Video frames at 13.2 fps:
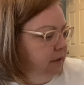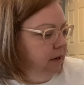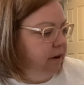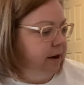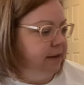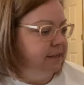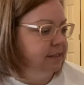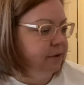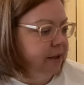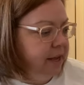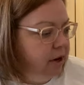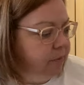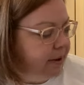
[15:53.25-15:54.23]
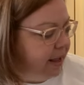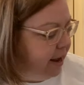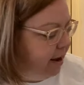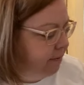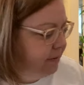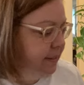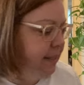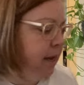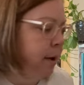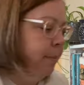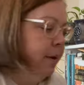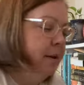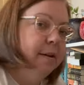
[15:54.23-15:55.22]
All right, so here we have
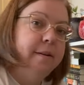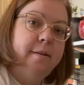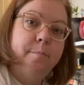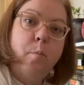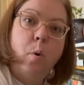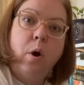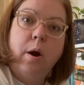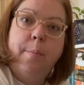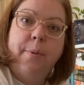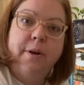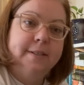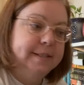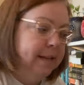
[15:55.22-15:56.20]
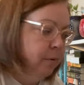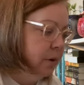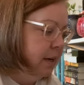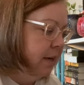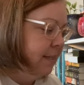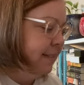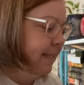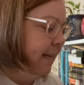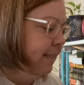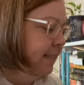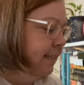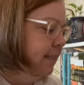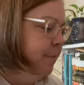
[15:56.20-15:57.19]
some more books that were sent
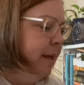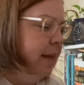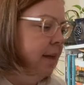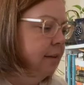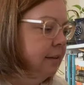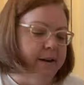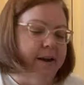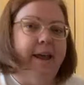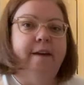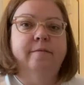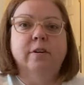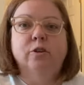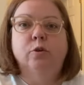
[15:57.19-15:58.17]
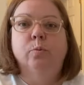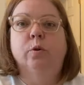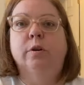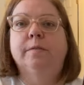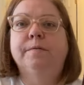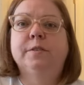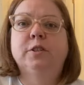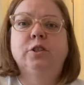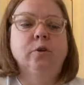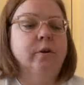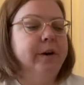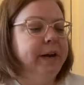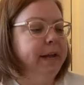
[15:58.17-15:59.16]
to me. I have Dwarf
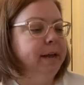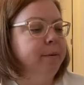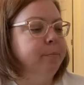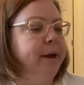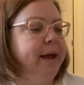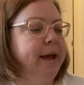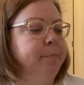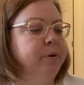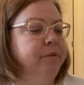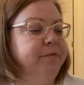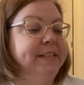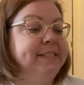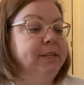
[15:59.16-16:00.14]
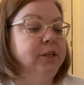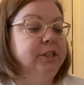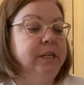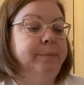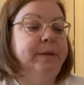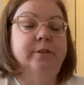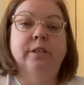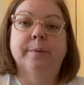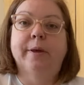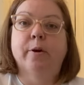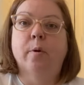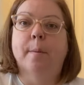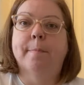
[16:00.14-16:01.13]
Story by Professor
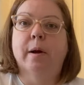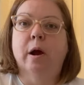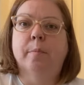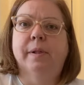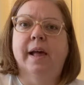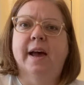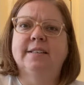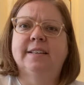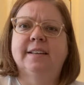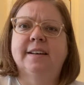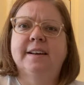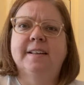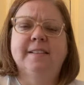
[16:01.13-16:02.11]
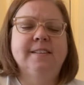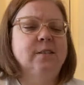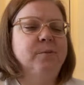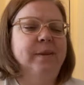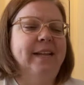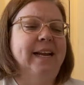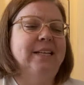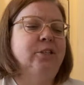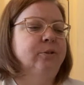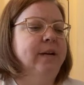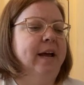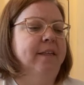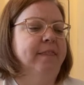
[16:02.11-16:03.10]
W.W. Marplot. This is one that I do
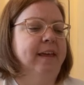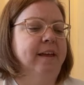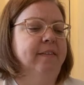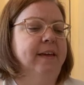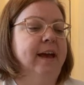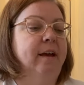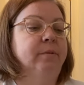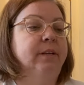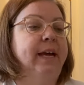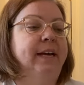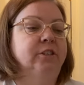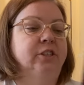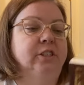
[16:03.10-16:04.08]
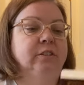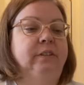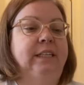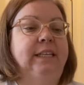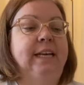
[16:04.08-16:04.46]
not think that I will actually read.